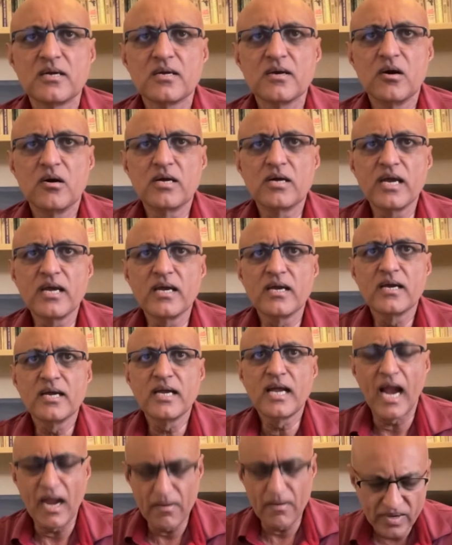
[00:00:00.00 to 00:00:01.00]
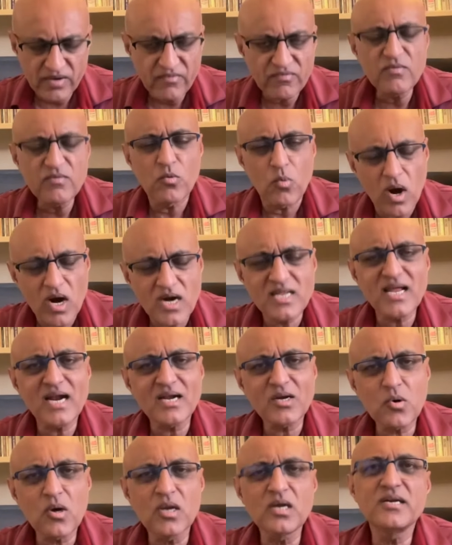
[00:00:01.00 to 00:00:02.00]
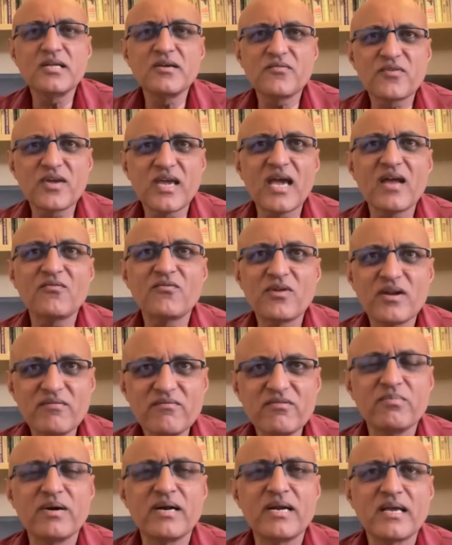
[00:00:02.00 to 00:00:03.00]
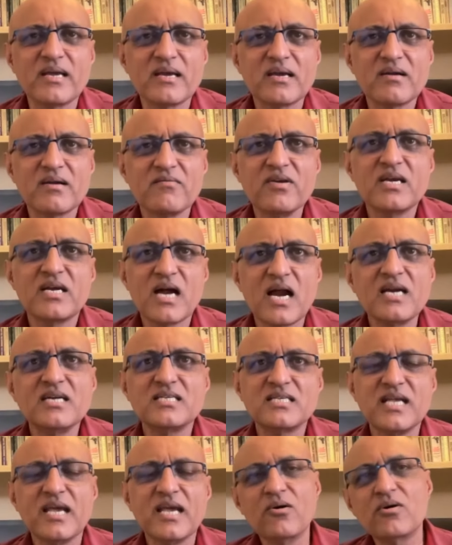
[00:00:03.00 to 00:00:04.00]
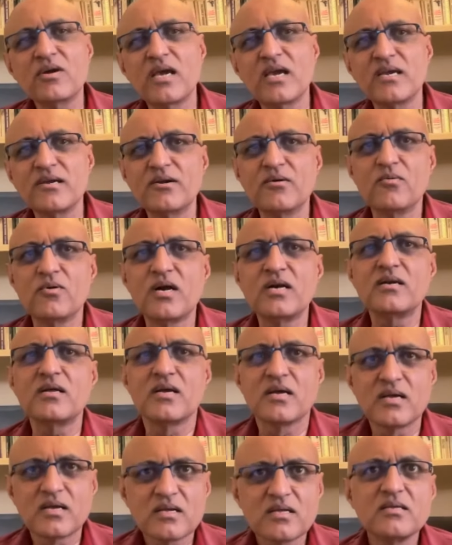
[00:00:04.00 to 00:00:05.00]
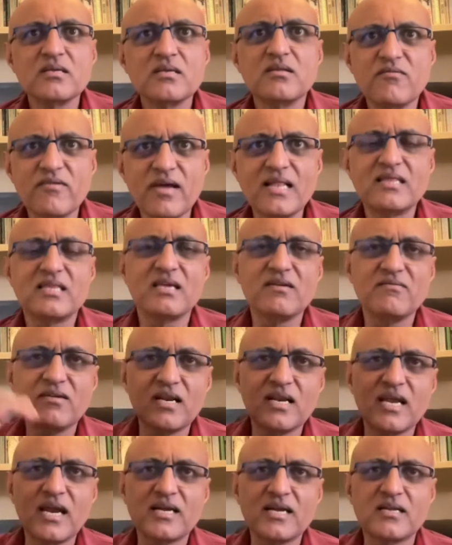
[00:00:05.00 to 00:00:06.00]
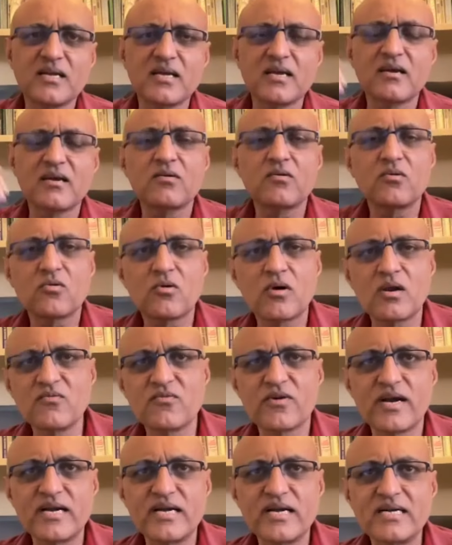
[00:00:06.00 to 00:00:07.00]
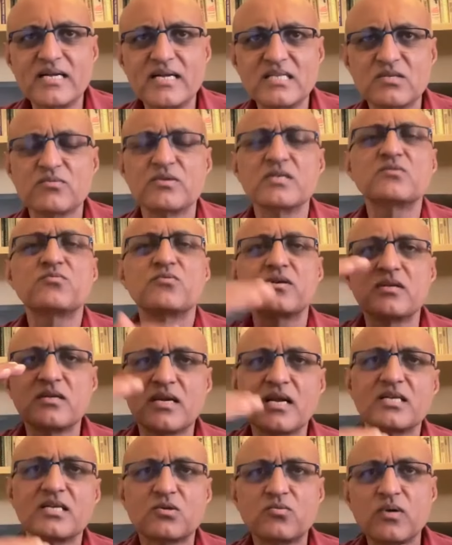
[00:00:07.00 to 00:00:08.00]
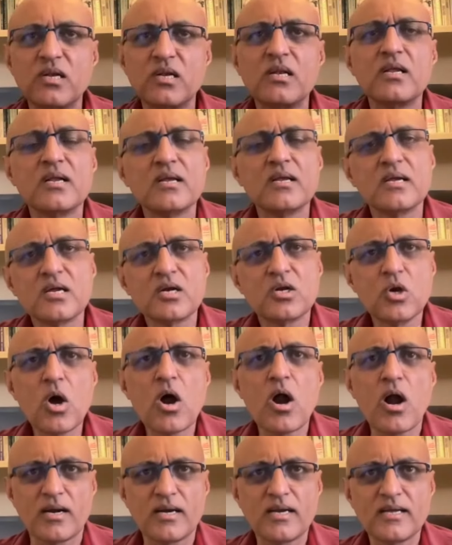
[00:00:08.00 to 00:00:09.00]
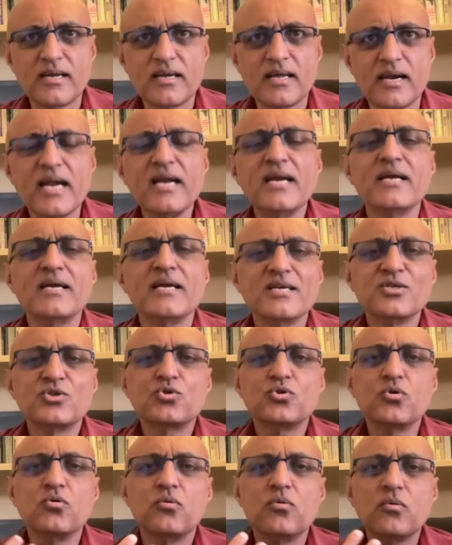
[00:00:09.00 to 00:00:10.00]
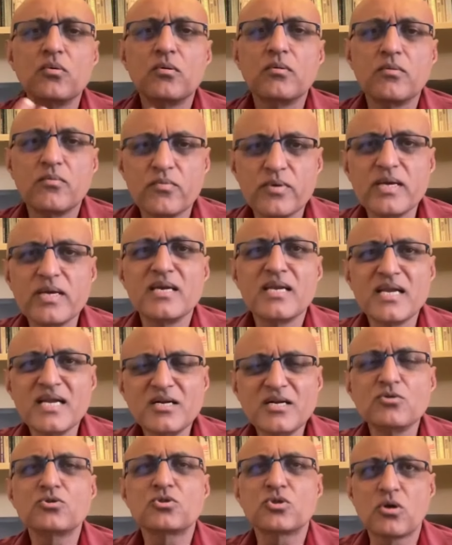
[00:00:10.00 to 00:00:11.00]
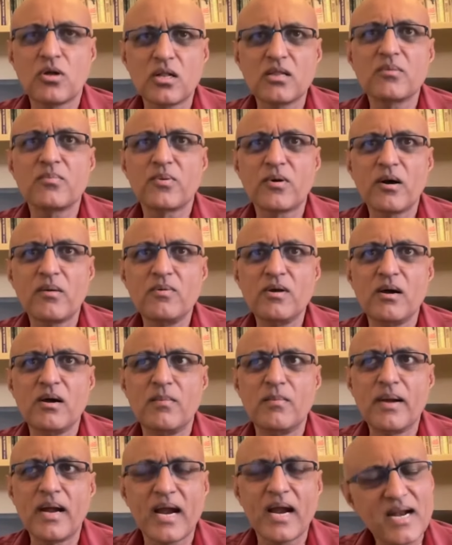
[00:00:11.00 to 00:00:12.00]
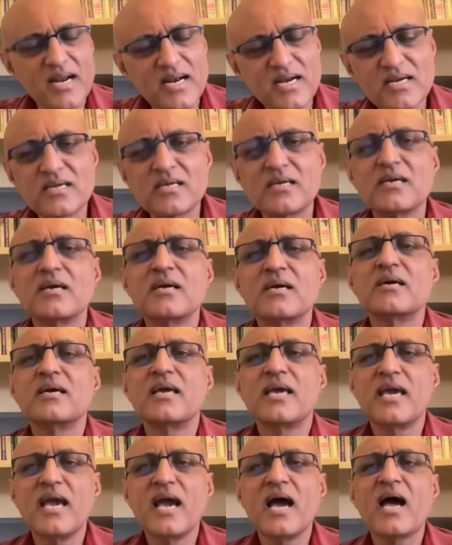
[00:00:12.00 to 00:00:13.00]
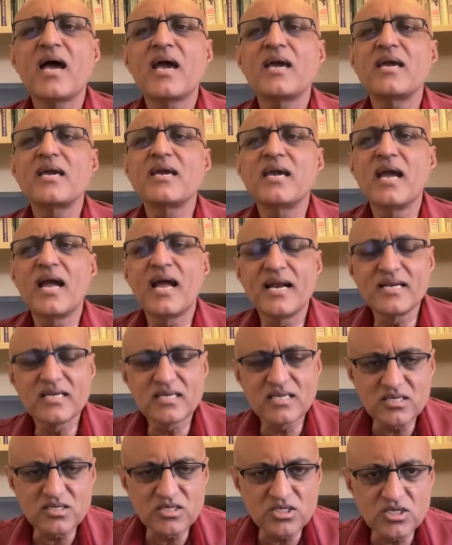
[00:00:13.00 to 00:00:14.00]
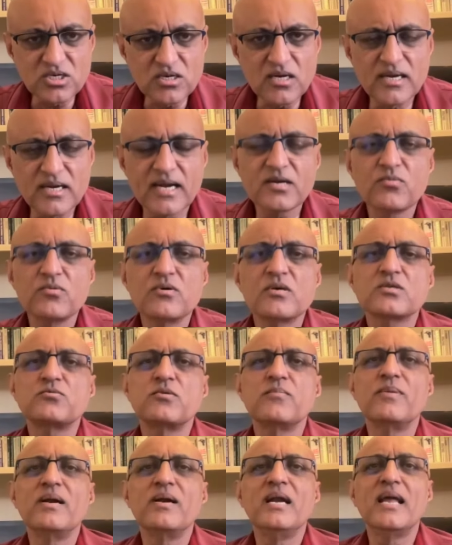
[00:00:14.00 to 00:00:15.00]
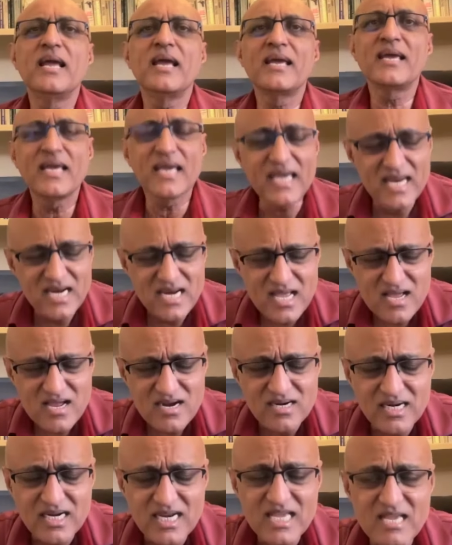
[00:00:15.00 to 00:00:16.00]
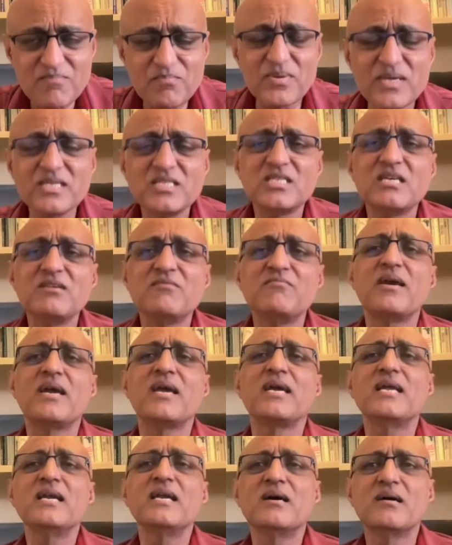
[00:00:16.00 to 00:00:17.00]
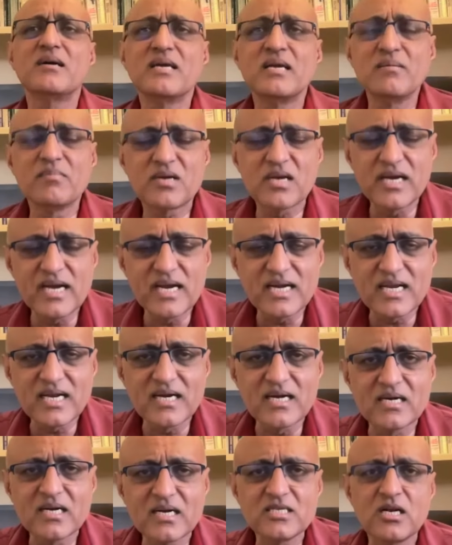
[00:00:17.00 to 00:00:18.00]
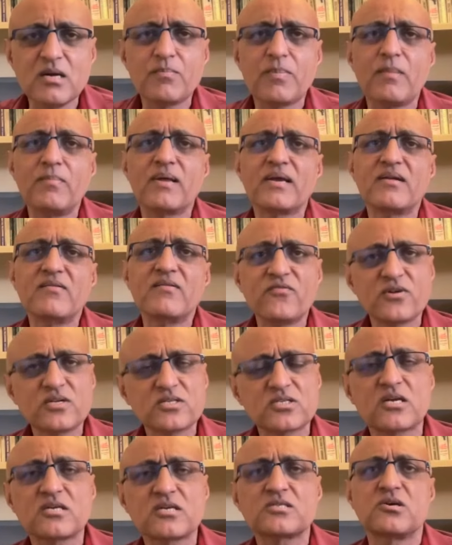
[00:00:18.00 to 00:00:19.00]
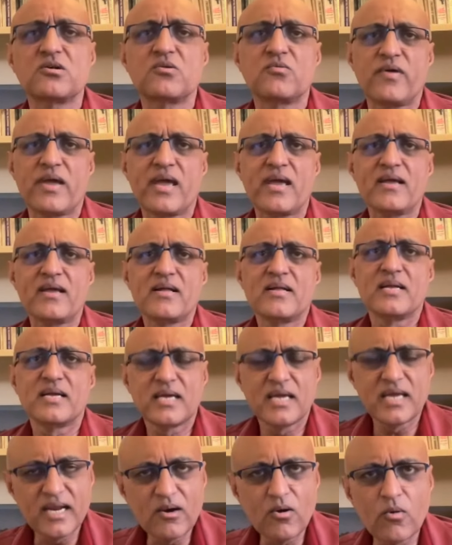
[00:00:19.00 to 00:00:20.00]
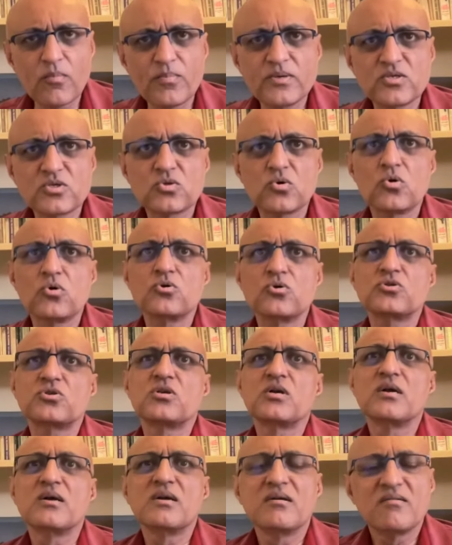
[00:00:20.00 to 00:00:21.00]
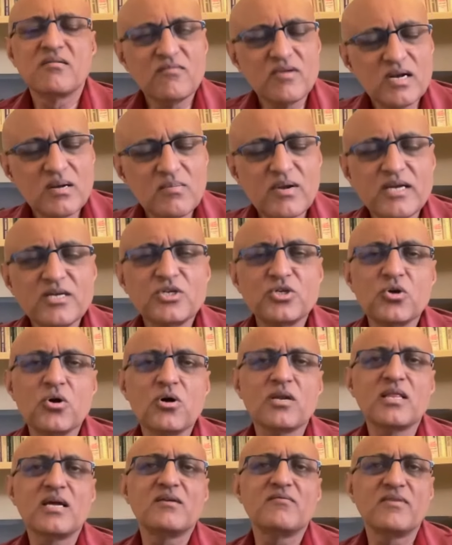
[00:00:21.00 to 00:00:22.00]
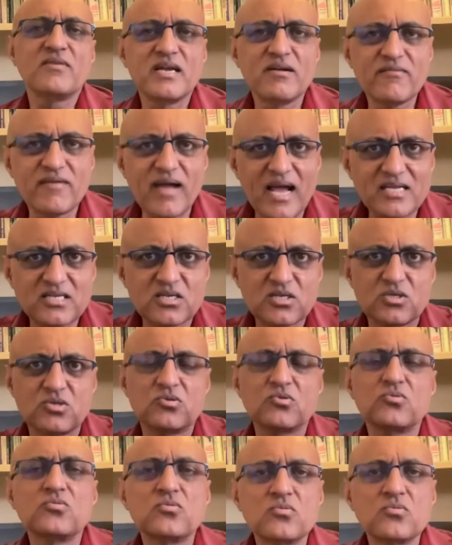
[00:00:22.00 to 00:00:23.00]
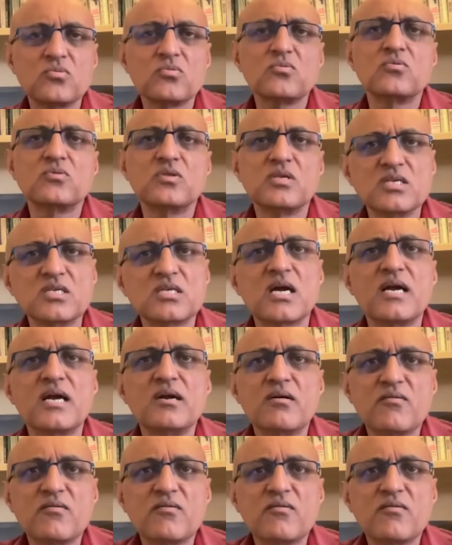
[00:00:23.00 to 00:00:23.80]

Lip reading: Okay. But we want that quality of care for everybody. We can't say, okay, you know what, the wealthy will get qualified intensivists, but the rest will not, right? So we need to solve the problem. And AI and the digital networks we're building in a DPG way, in creating digital public infrastructure way, in open source, will ensure that we give access to these kind